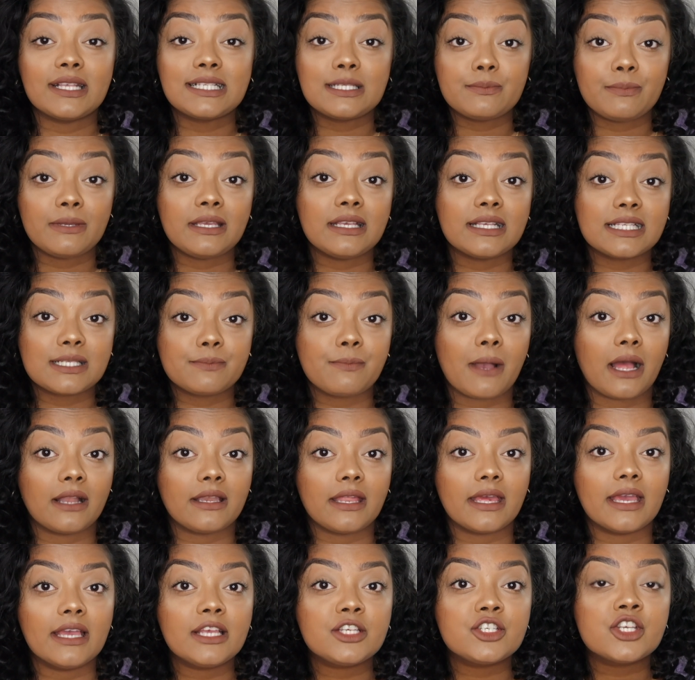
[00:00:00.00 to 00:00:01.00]
speak
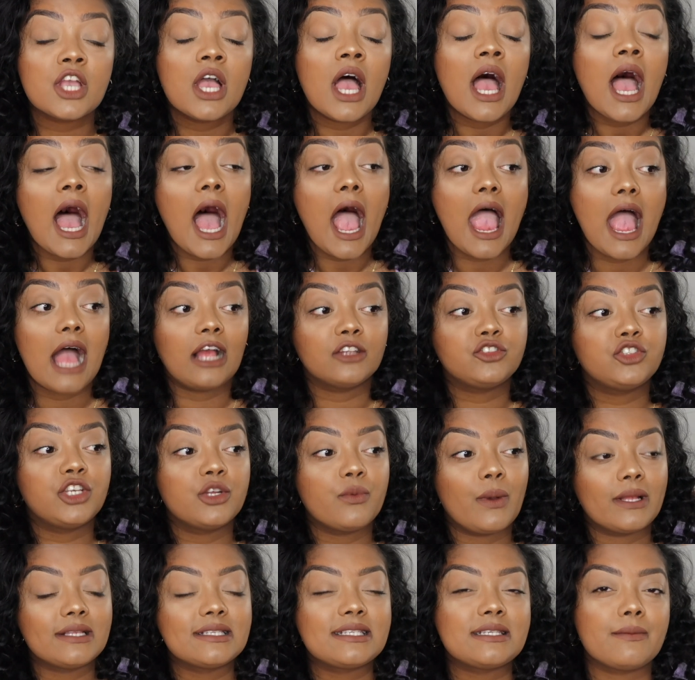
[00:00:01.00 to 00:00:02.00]
Spanish. I
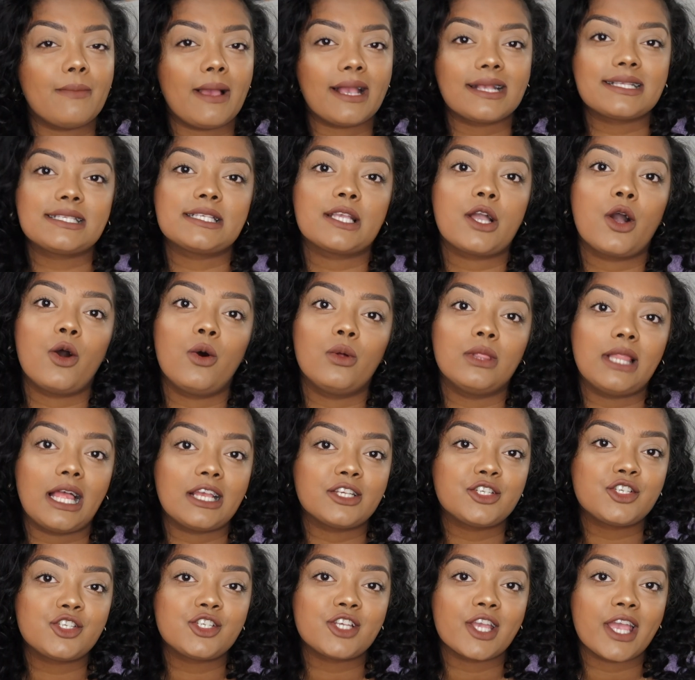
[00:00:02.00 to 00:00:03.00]
actually went to Mexico
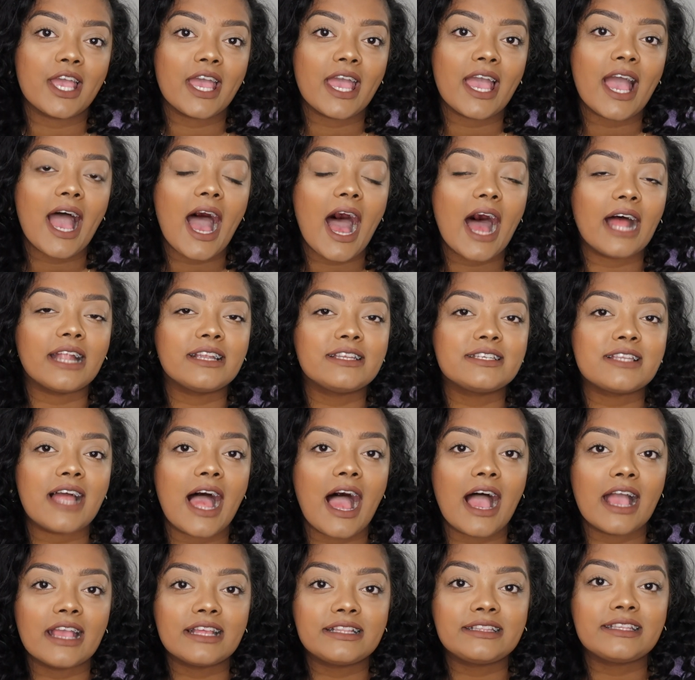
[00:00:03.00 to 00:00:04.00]
last year, and
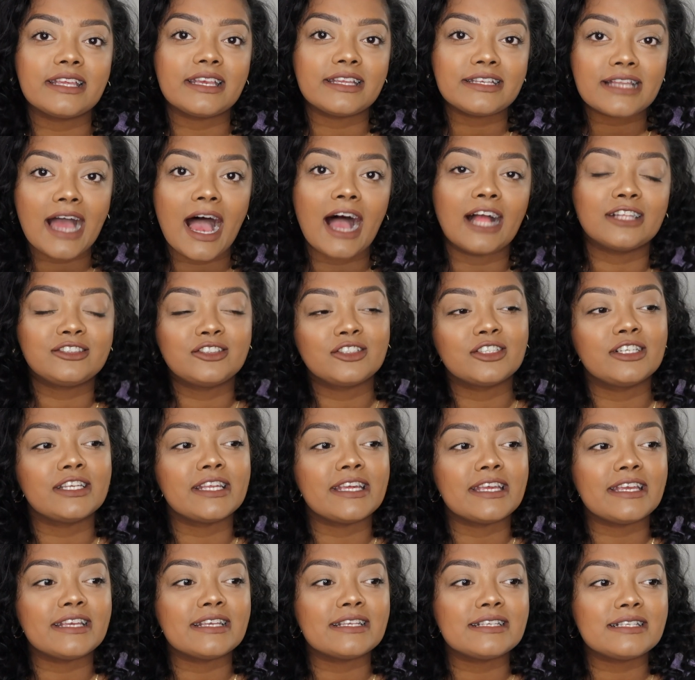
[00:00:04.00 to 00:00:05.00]
I did
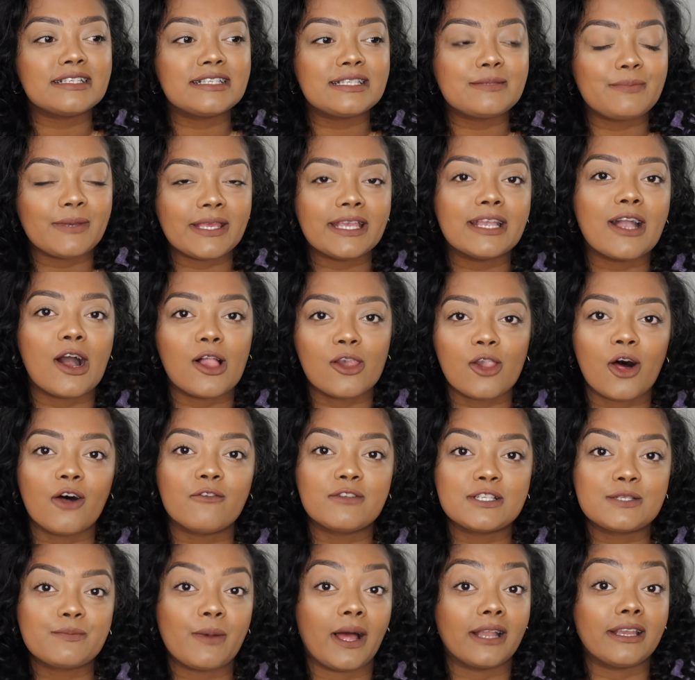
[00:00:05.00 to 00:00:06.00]
actually speak a
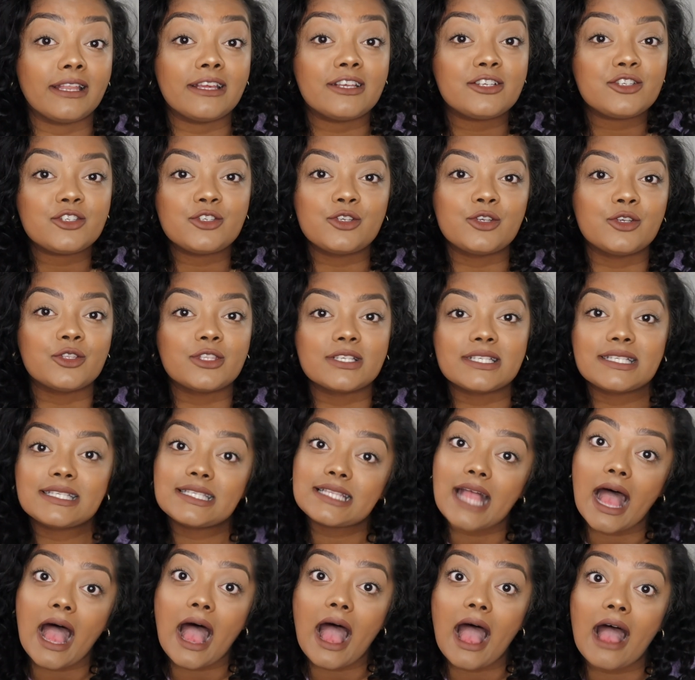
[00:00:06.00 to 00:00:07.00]
lot of Spanish to the
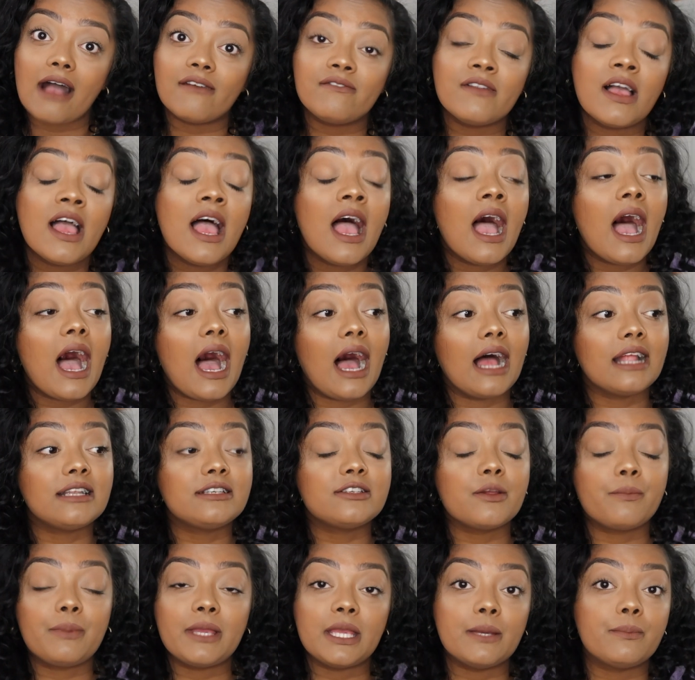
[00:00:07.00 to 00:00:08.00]
staff
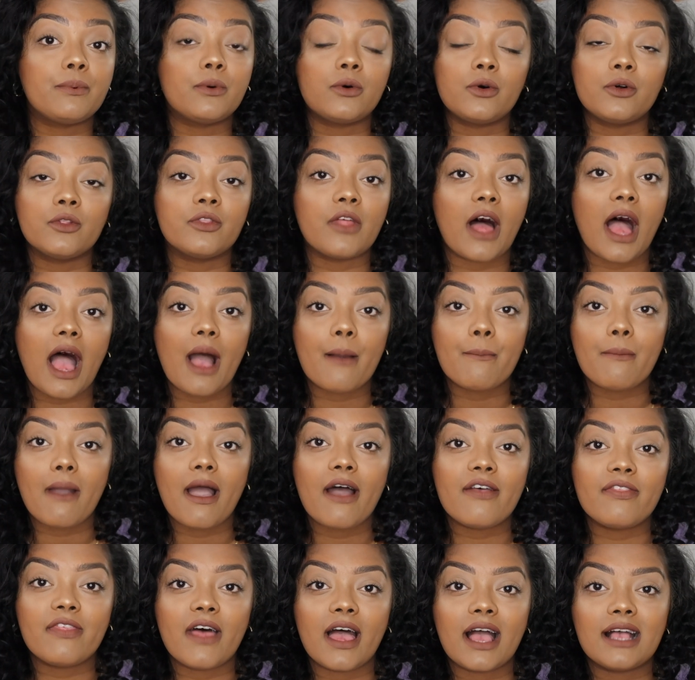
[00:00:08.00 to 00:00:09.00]
and people that I
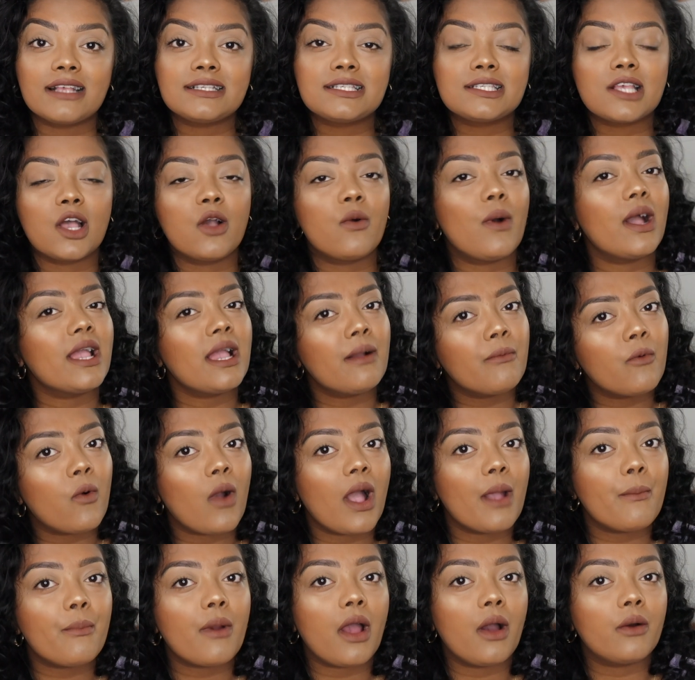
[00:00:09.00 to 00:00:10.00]
met there. So I am
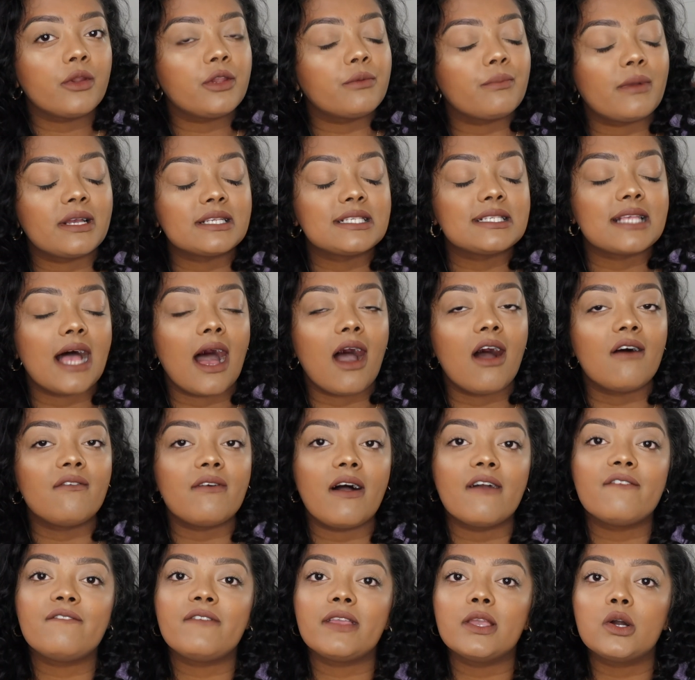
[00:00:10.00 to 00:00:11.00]
quite proud of myself.
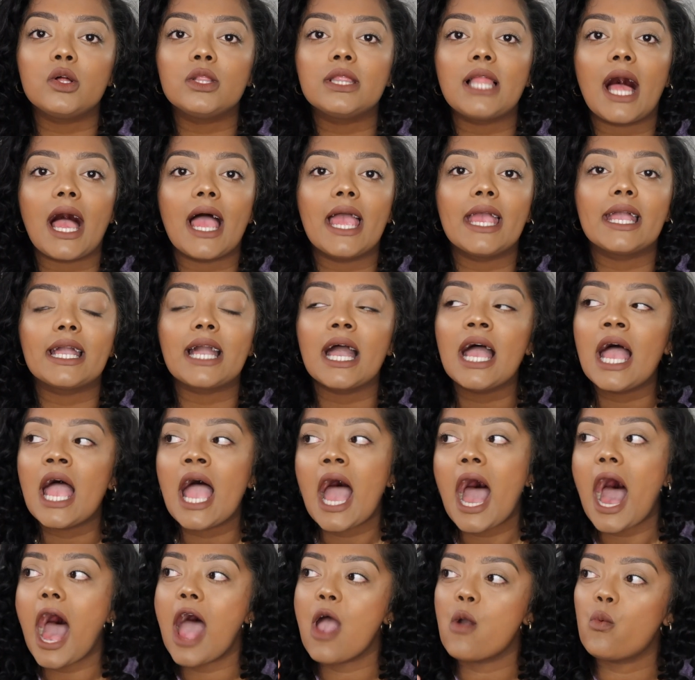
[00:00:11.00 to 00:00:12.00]
I feel like
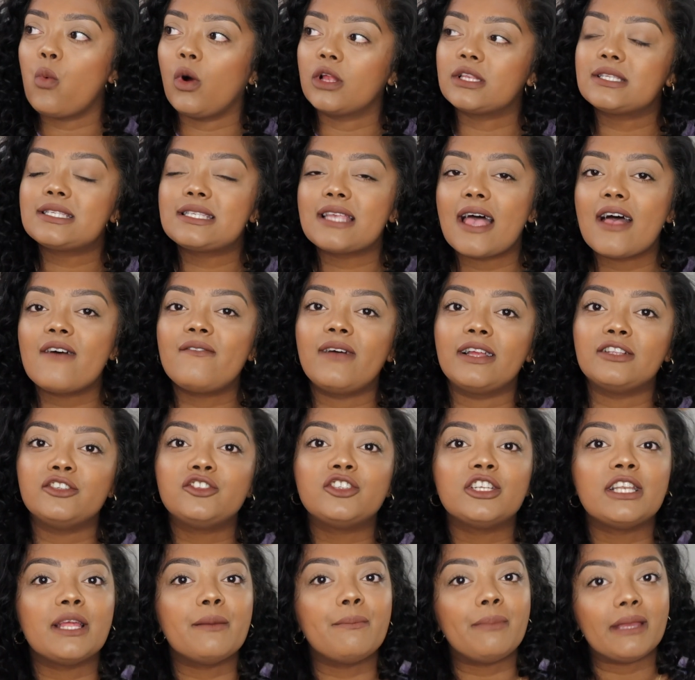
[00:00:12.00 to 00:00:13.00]
I want to
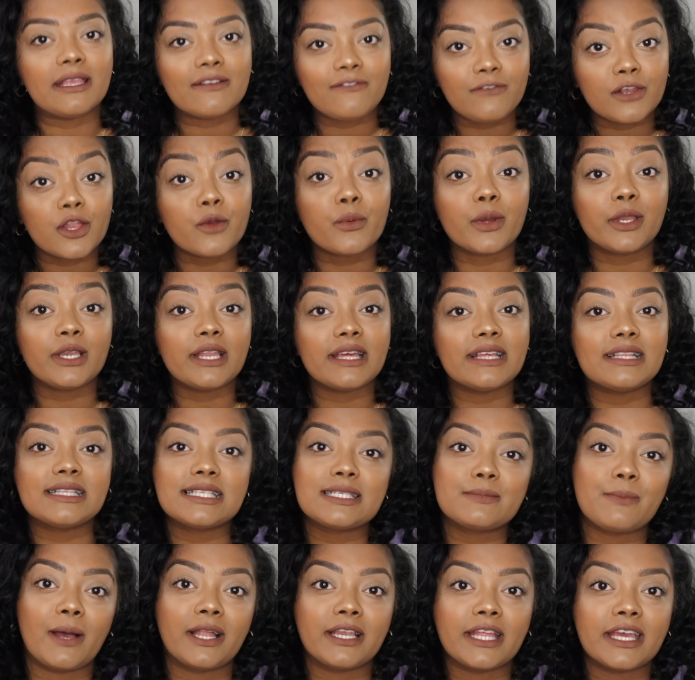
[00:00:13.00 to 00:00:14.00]
eventually be fluent in
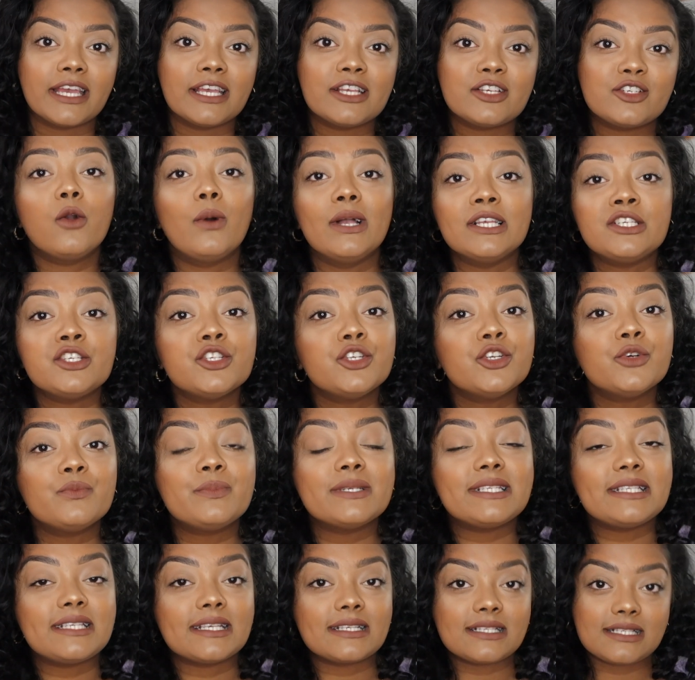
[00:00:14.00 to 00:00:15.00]
Spanish. Question
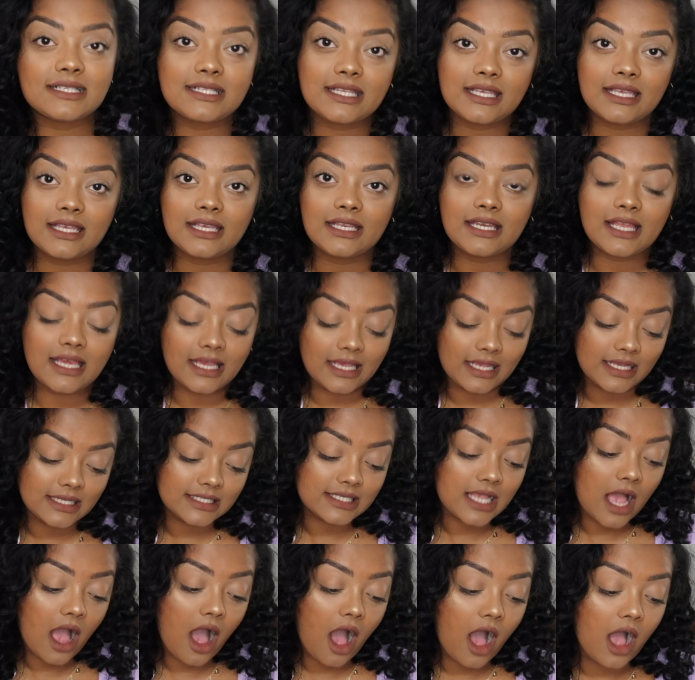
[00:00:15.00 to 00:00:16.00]
number 16
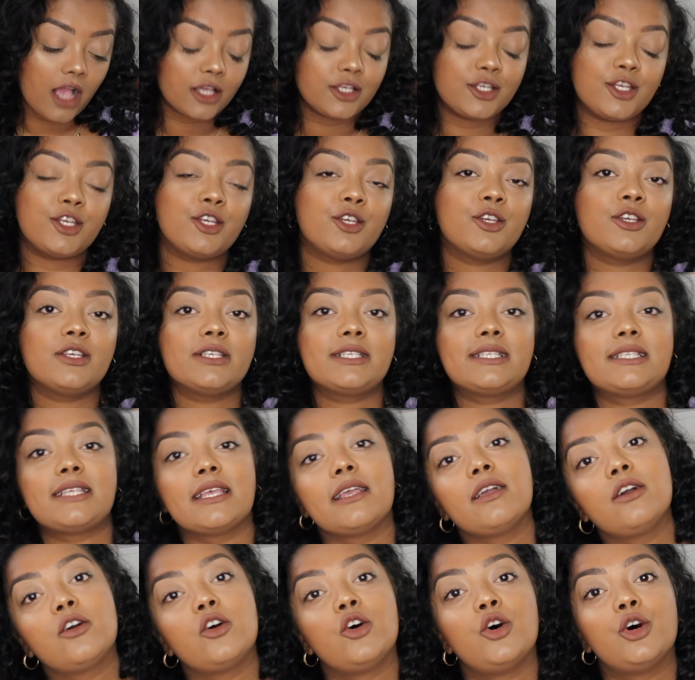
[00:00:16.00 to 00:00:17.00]
is, are you
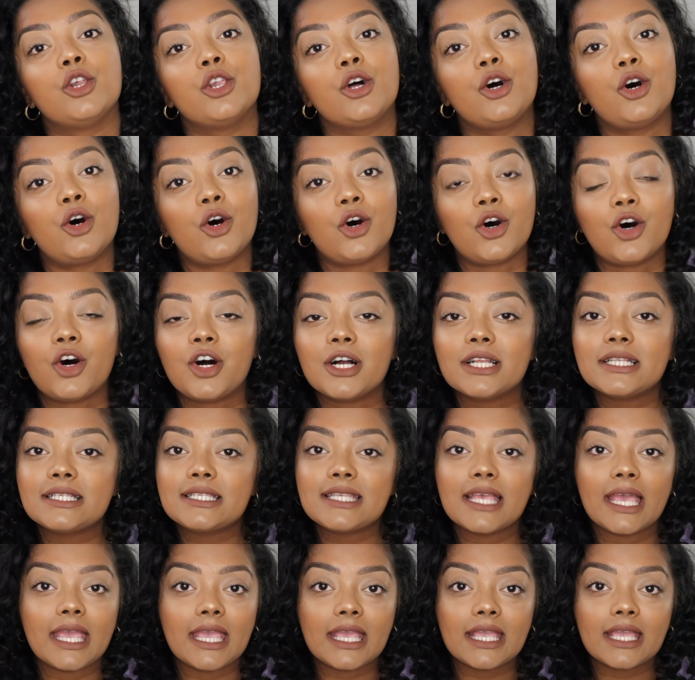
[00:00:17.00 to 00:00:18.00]
single or
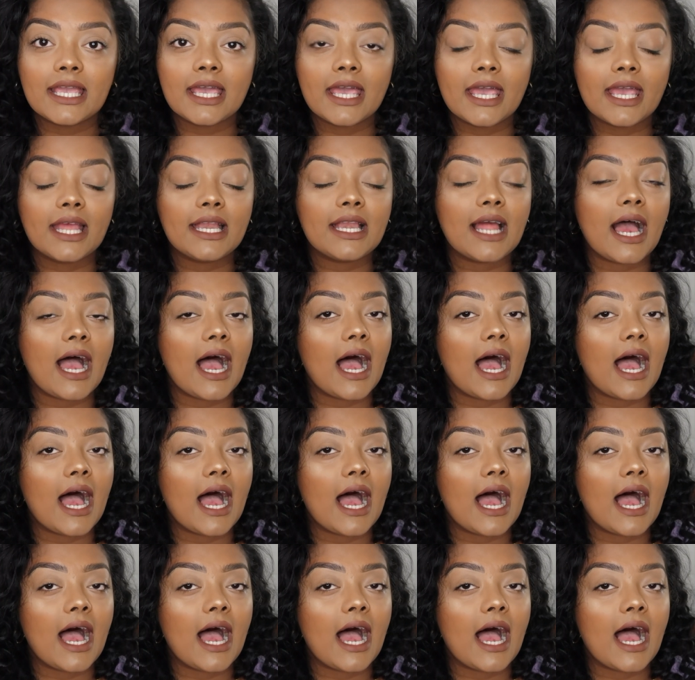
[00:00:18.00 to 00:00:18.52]
taken?